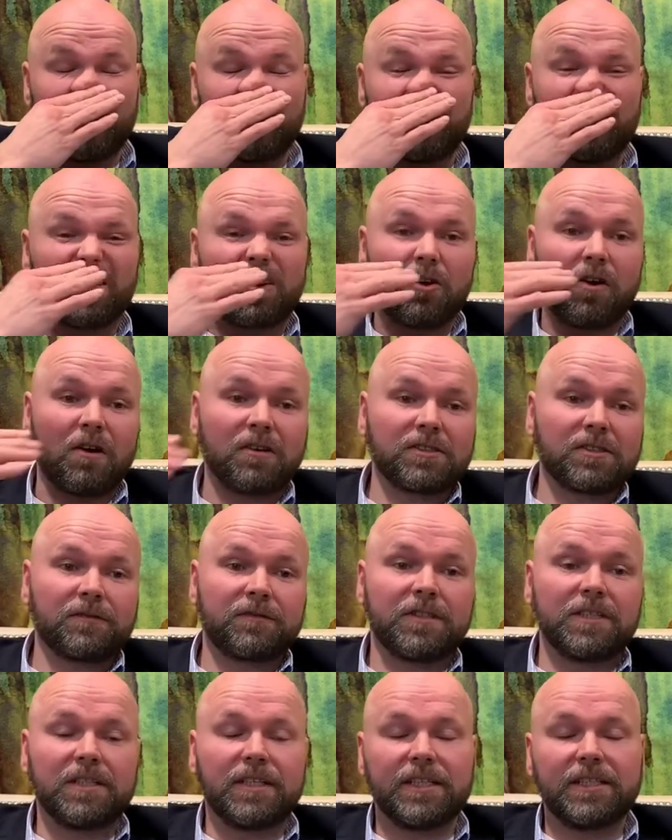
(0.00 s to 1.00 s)
The cause of
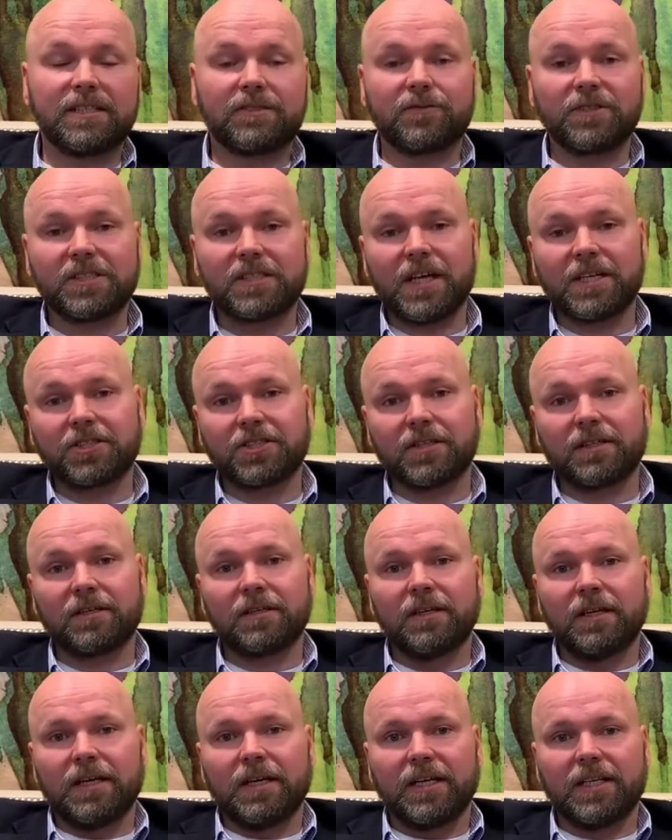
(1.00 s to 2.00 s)
today's recession
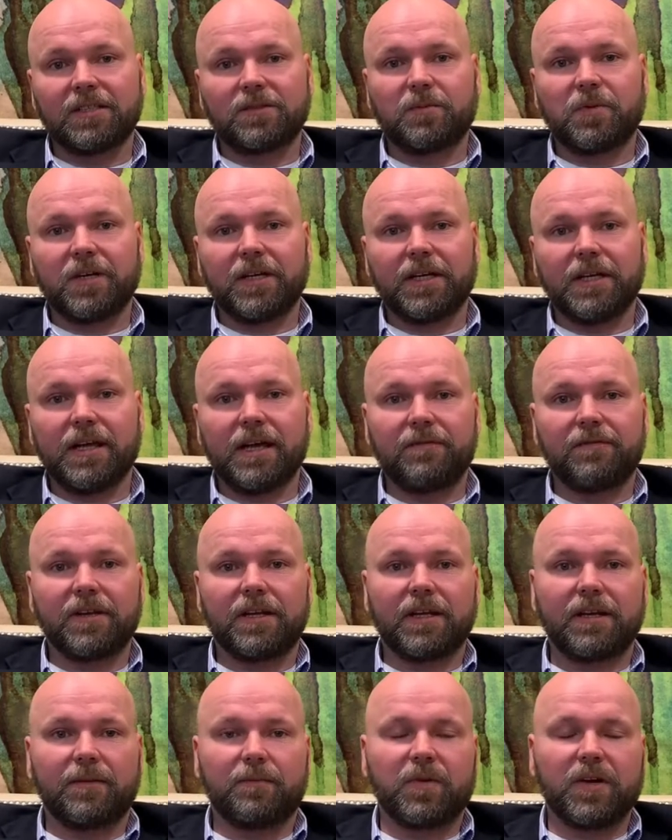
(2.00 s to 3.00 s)
is pretty
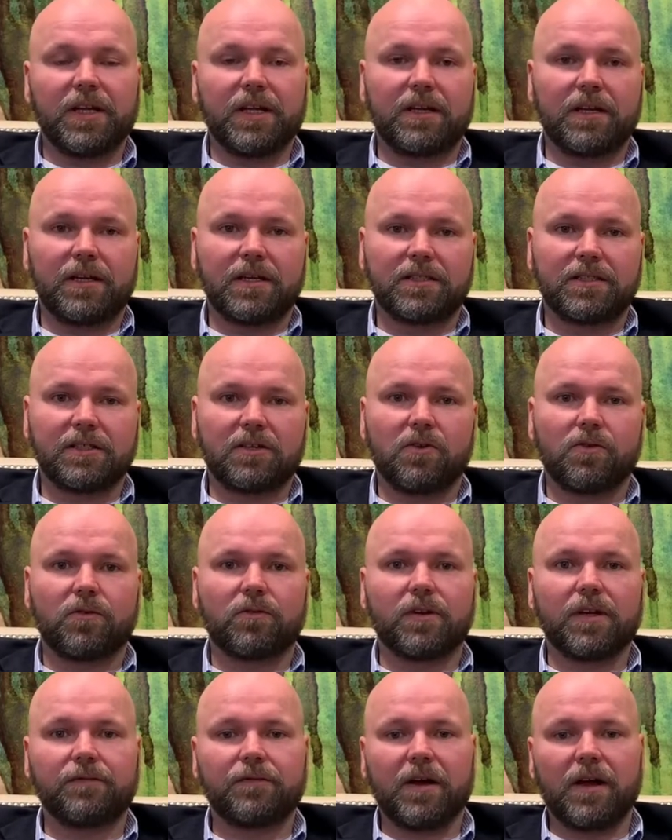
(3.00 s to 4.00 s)
evident and pretty clear. It's the
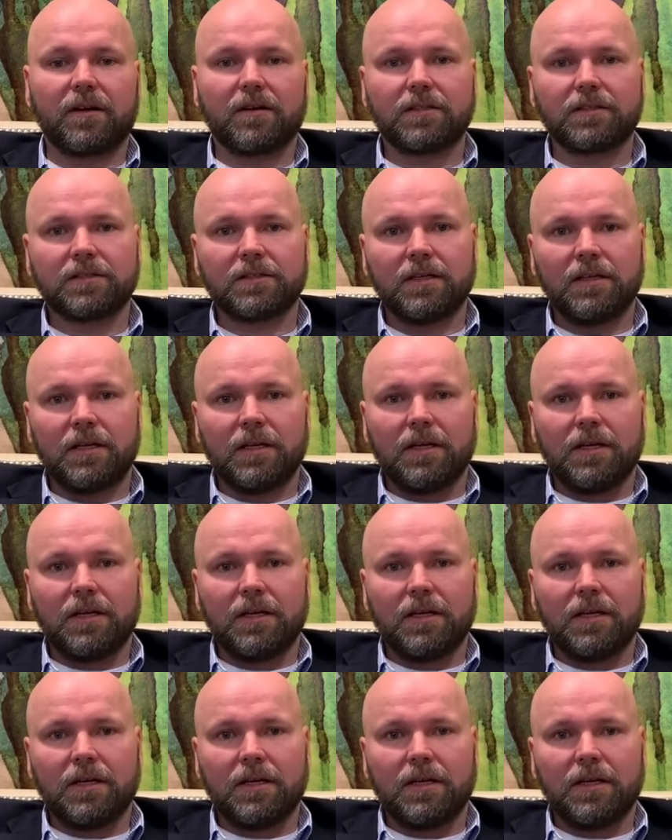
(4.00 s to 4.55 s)
coronavirus.